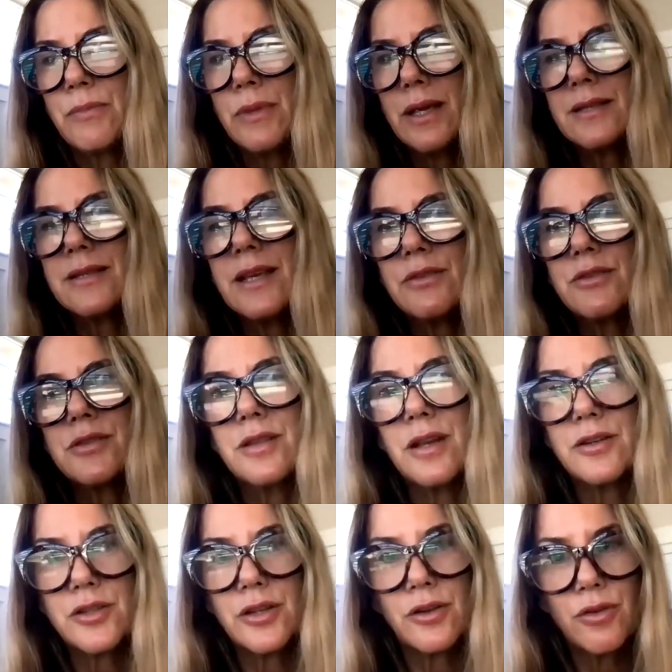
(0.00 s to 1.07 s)
because they have
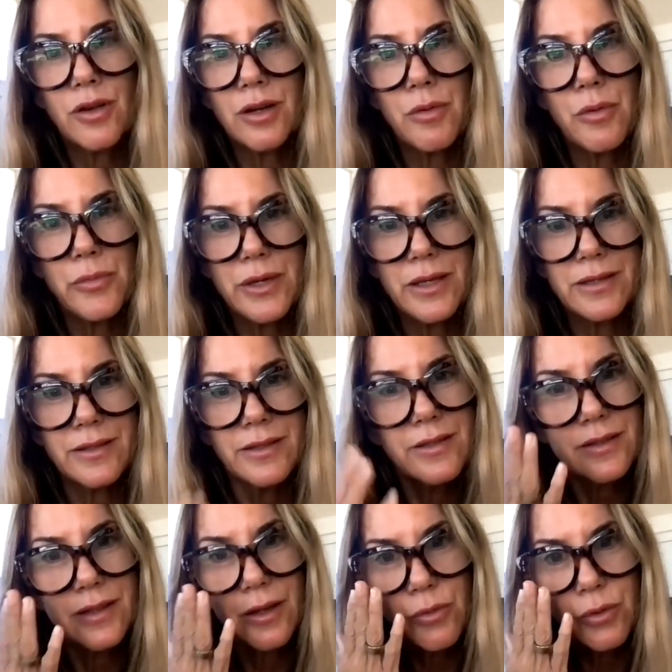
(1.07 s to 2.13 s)
such incredible
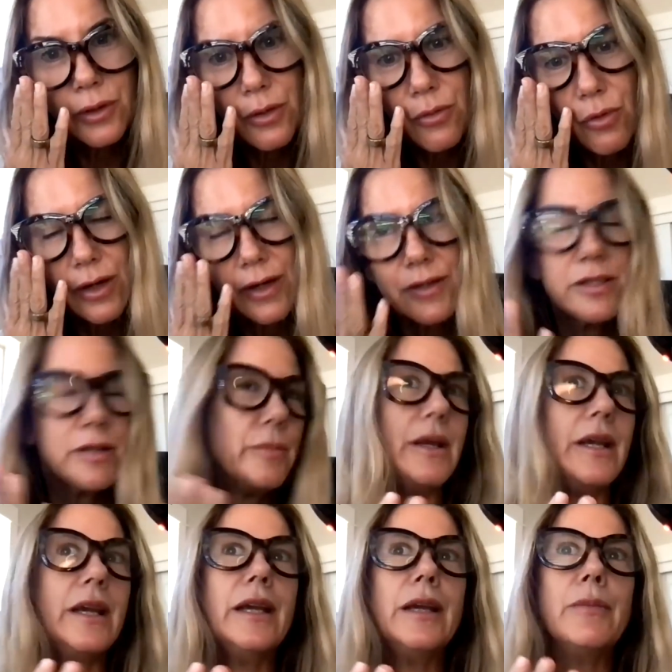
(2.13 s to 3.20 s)
pieces, I really want it to
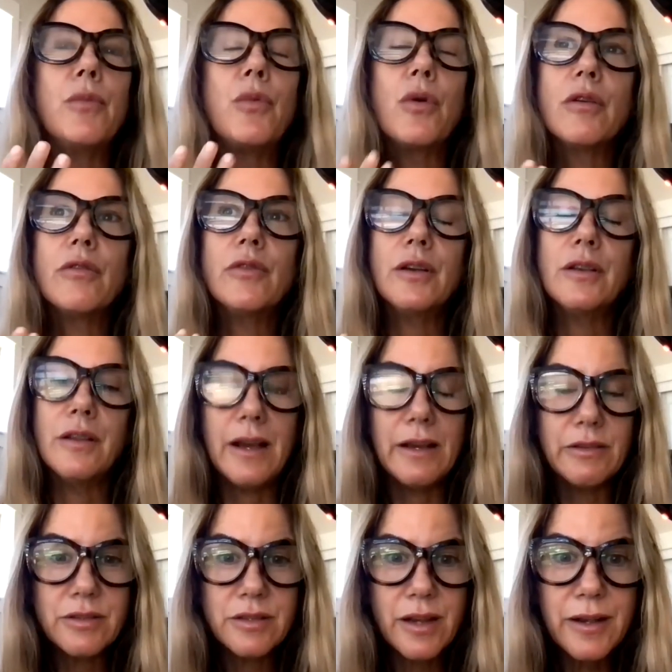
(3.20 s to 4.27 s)
be more of a
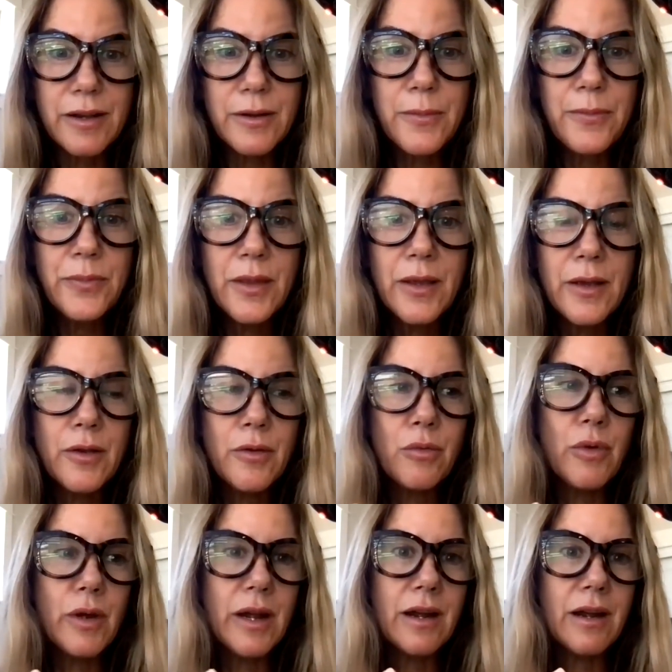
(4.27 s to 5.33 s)
lifestyle
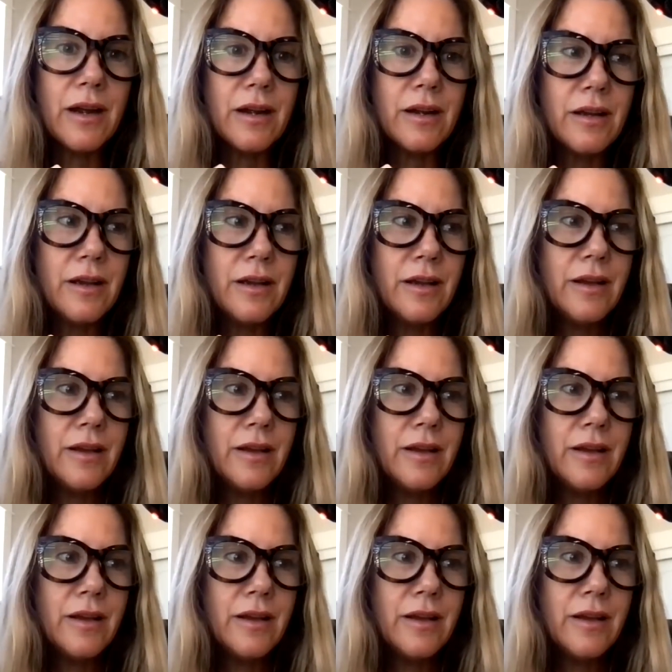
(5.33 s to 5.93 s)
where